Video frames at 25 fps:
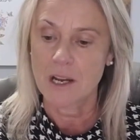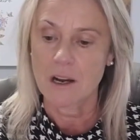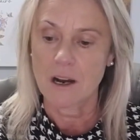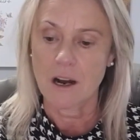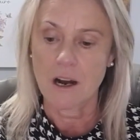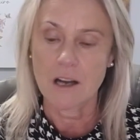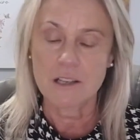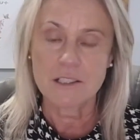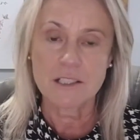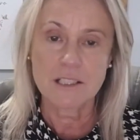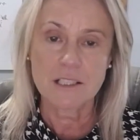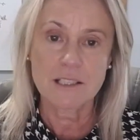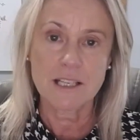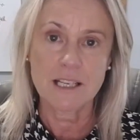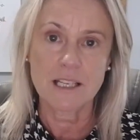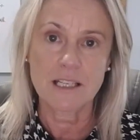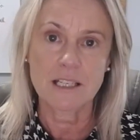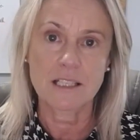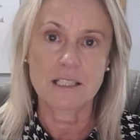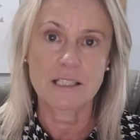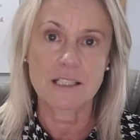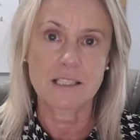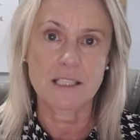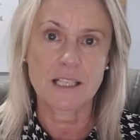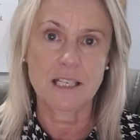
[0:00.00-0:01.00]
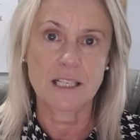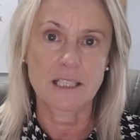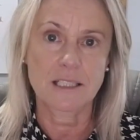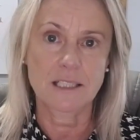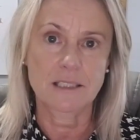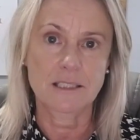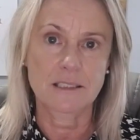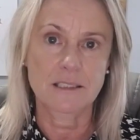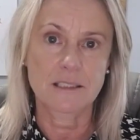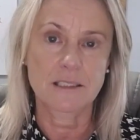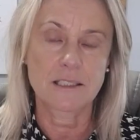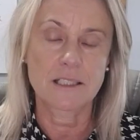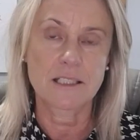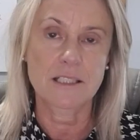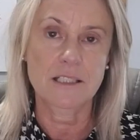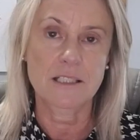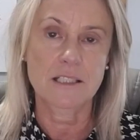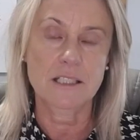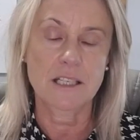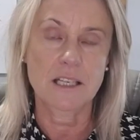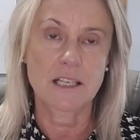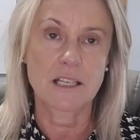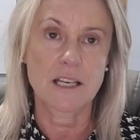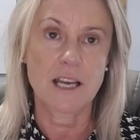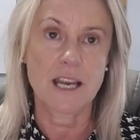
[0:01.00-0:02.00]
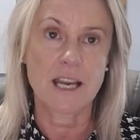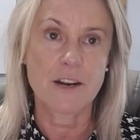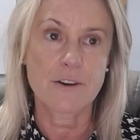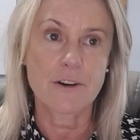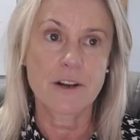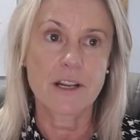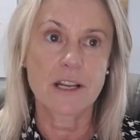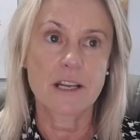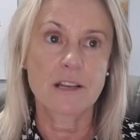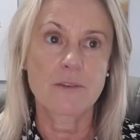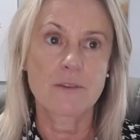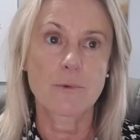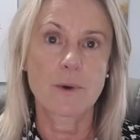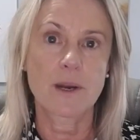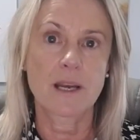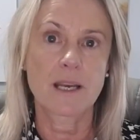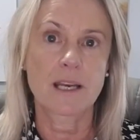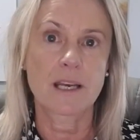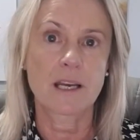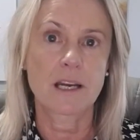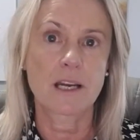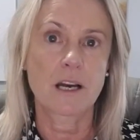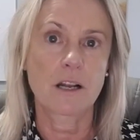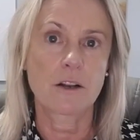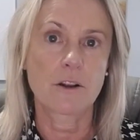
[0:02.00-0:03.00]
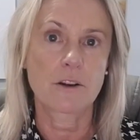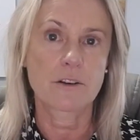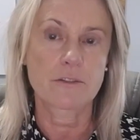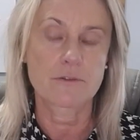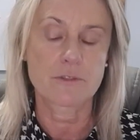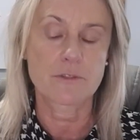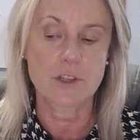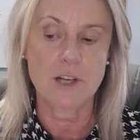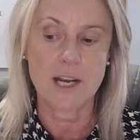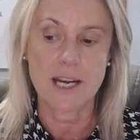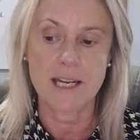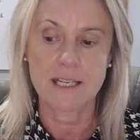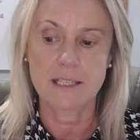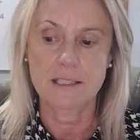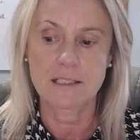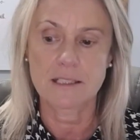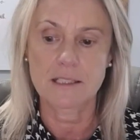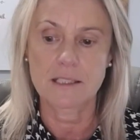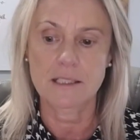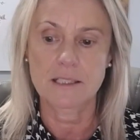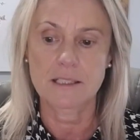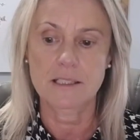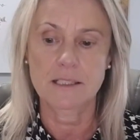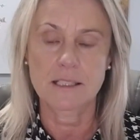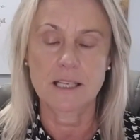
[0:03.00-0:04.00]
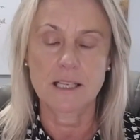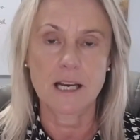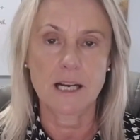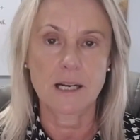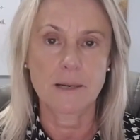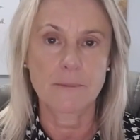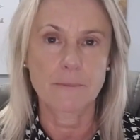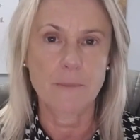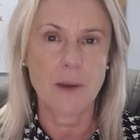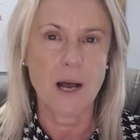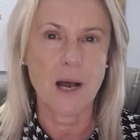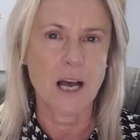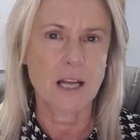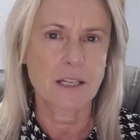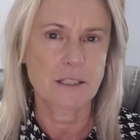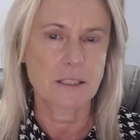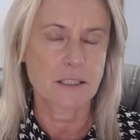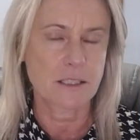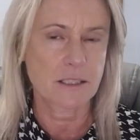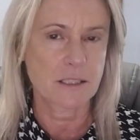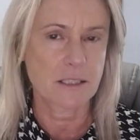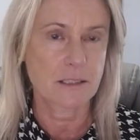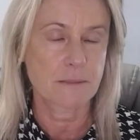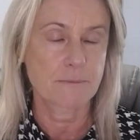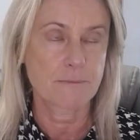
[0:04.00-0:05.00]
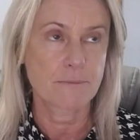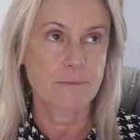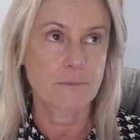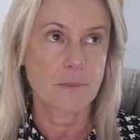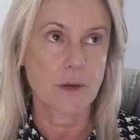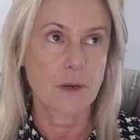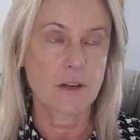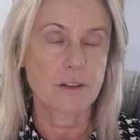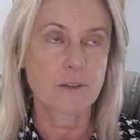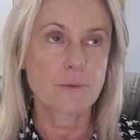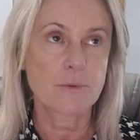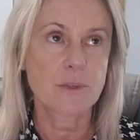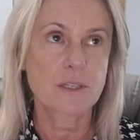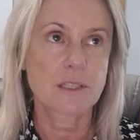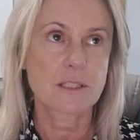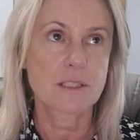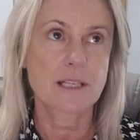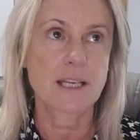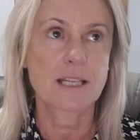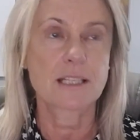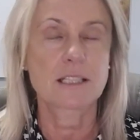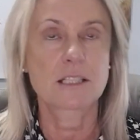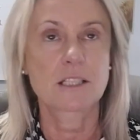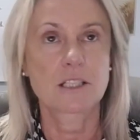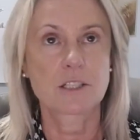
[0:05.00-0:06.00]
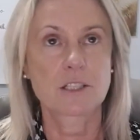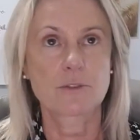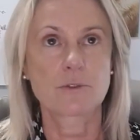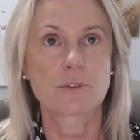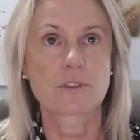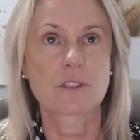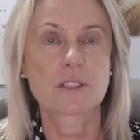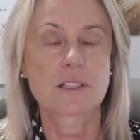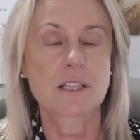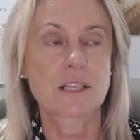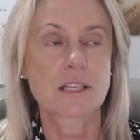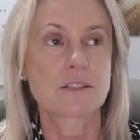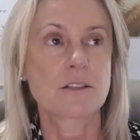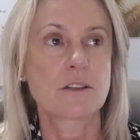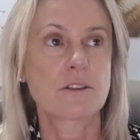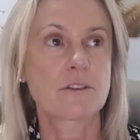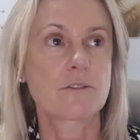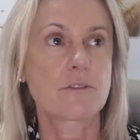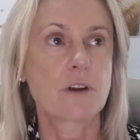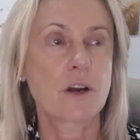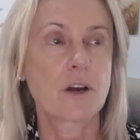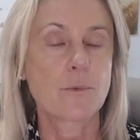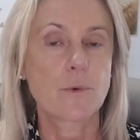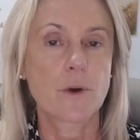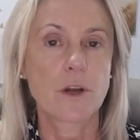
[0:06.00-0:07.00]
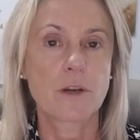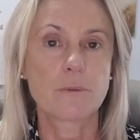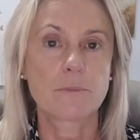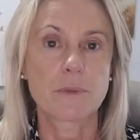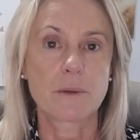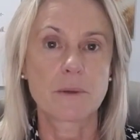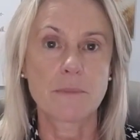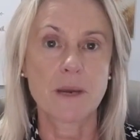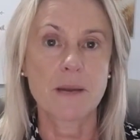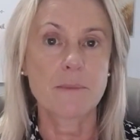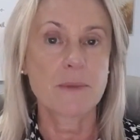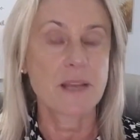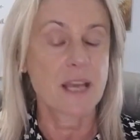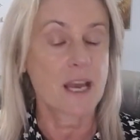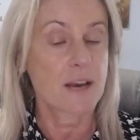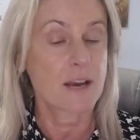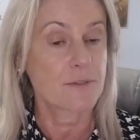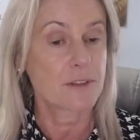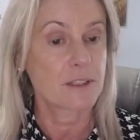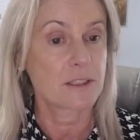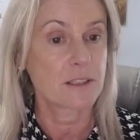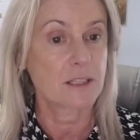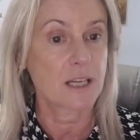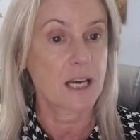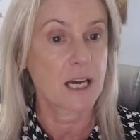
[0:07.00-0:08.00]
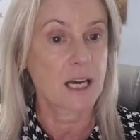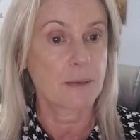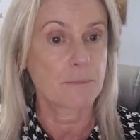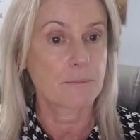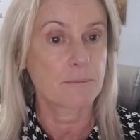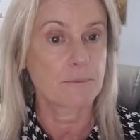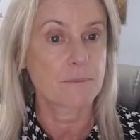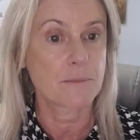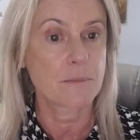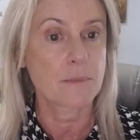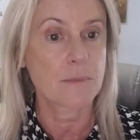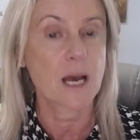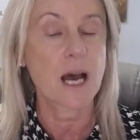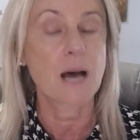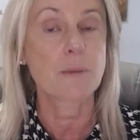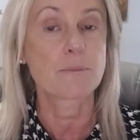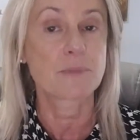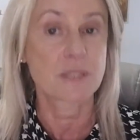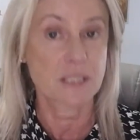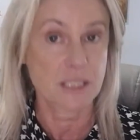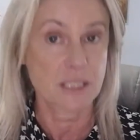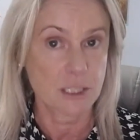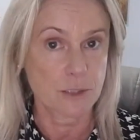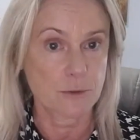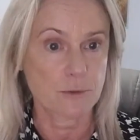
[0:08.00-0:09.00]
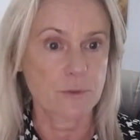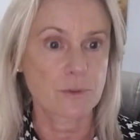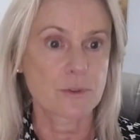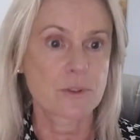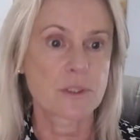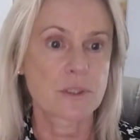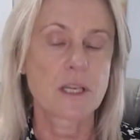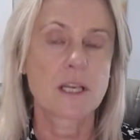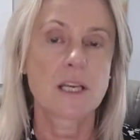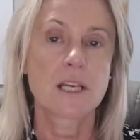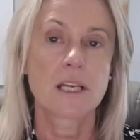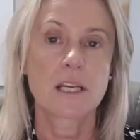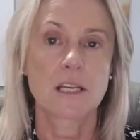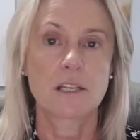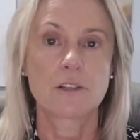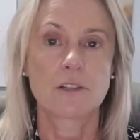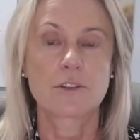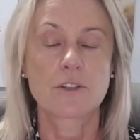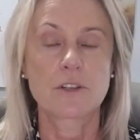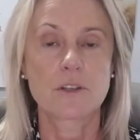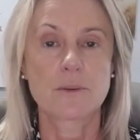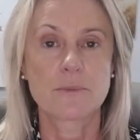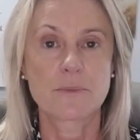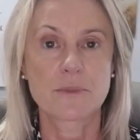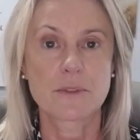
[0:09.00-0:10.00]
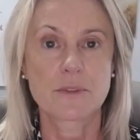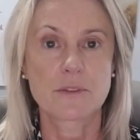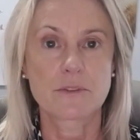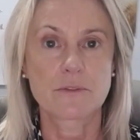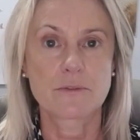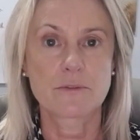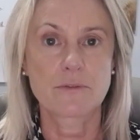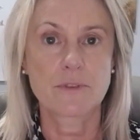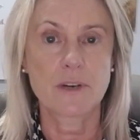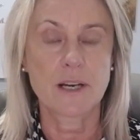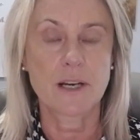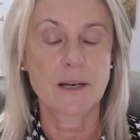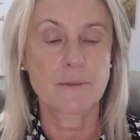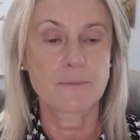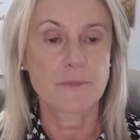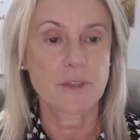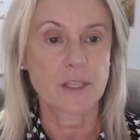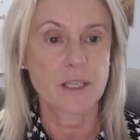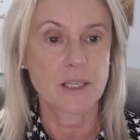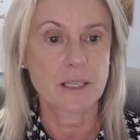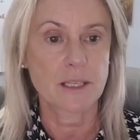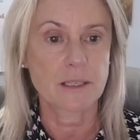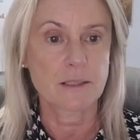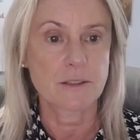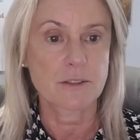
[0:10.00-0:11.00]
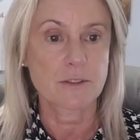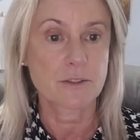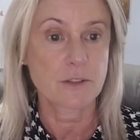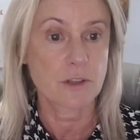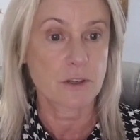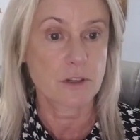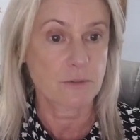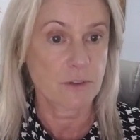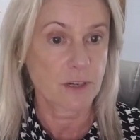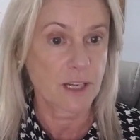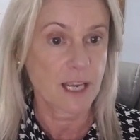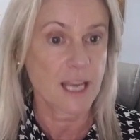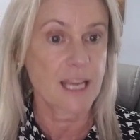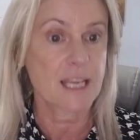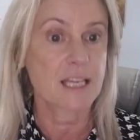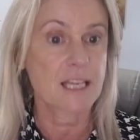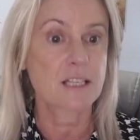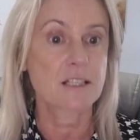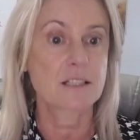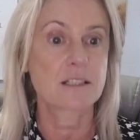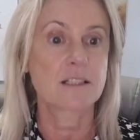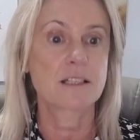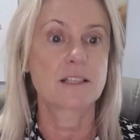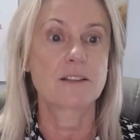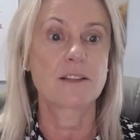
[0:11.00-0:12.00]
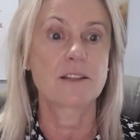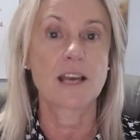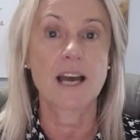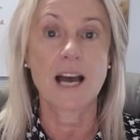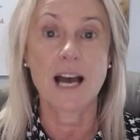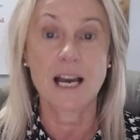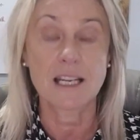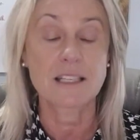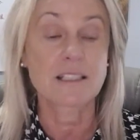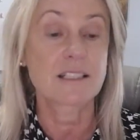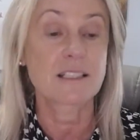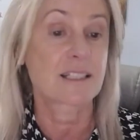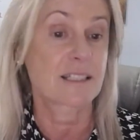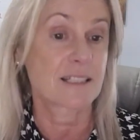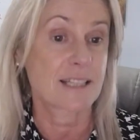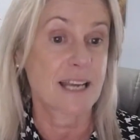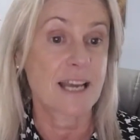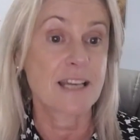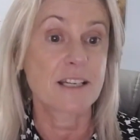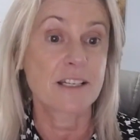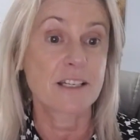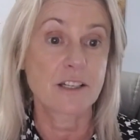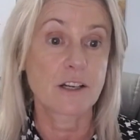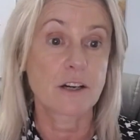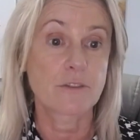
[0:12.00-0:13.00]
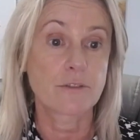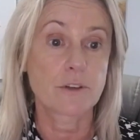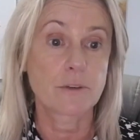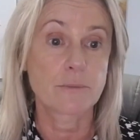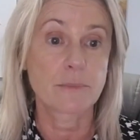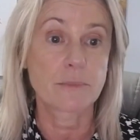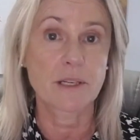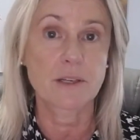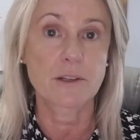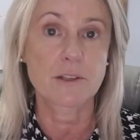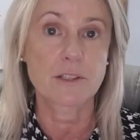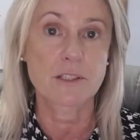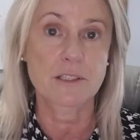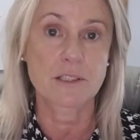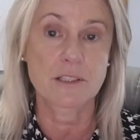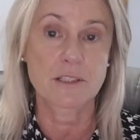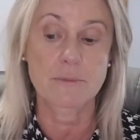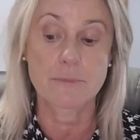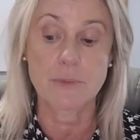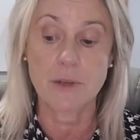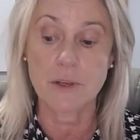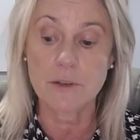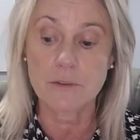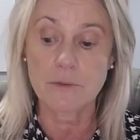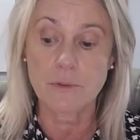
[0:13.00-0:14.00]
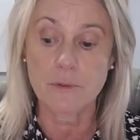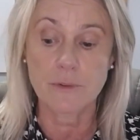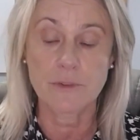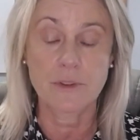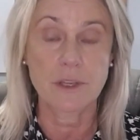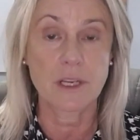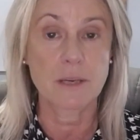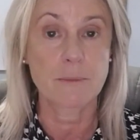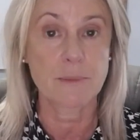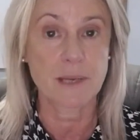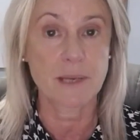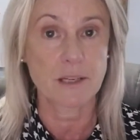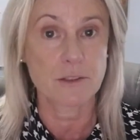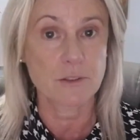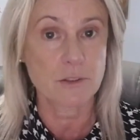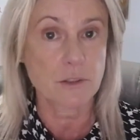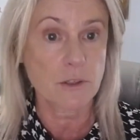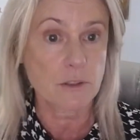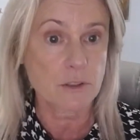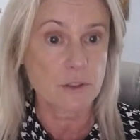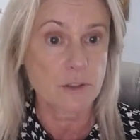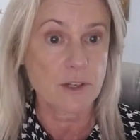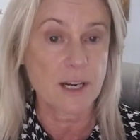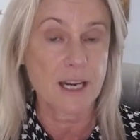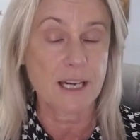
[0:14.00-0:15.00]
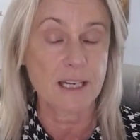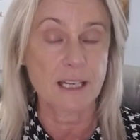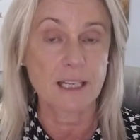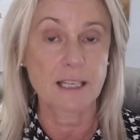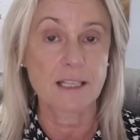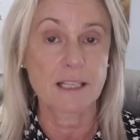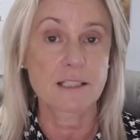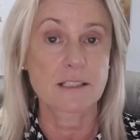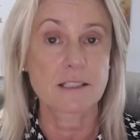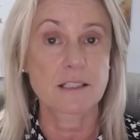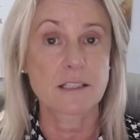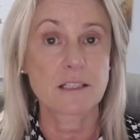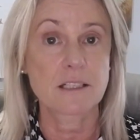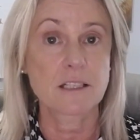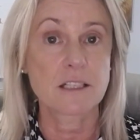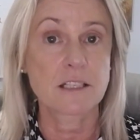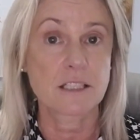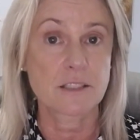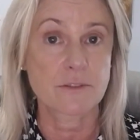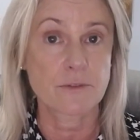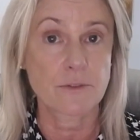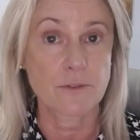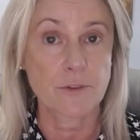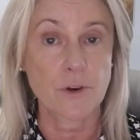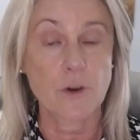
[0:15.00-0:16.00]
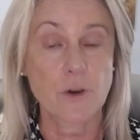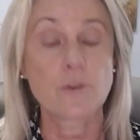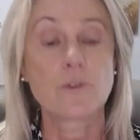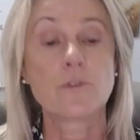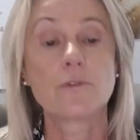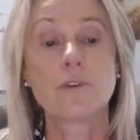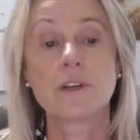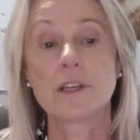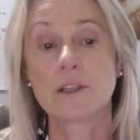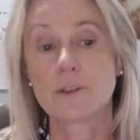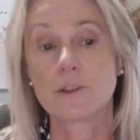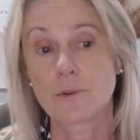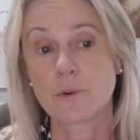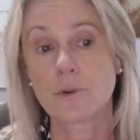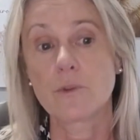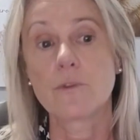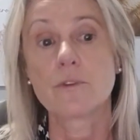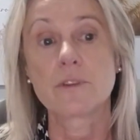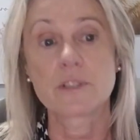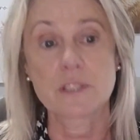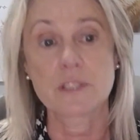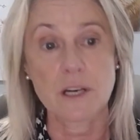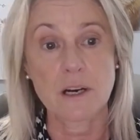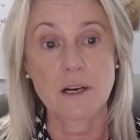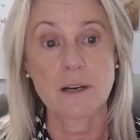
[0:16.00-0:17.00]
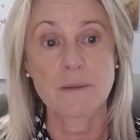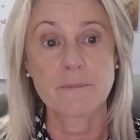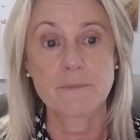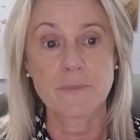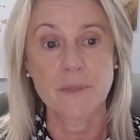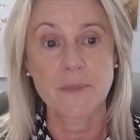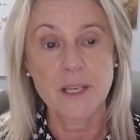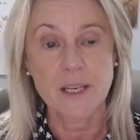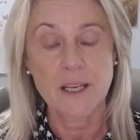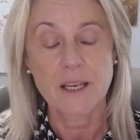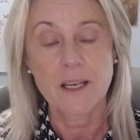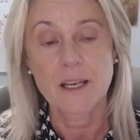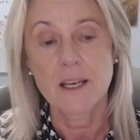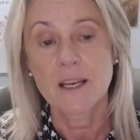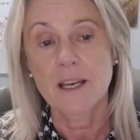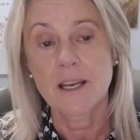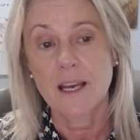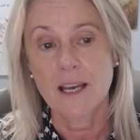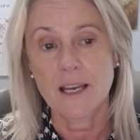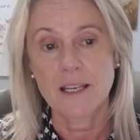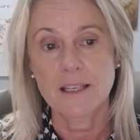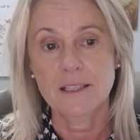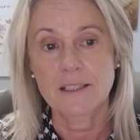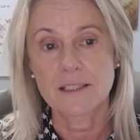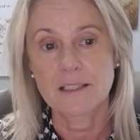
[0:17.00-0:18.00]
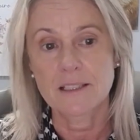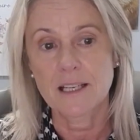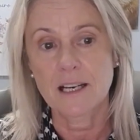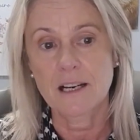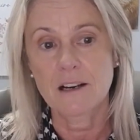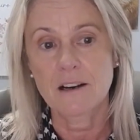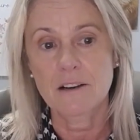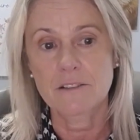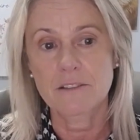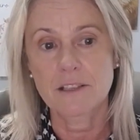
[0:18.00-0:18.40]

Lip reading: I just think it's an area where a lot of trainers aren't, I don't want to say skilled because that's not the right word, but maybe haven't upskilled in terms of their certification and their understanding of it. Because the beautiful thing about dog training is it is evolving all the time. And I